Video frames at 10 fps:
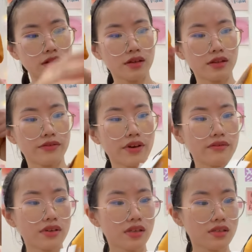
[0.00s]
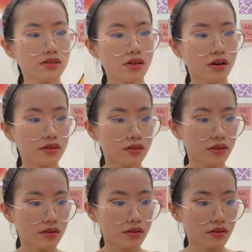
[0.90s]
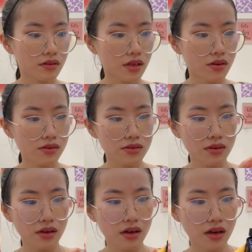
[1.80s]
the fabric is cotton and also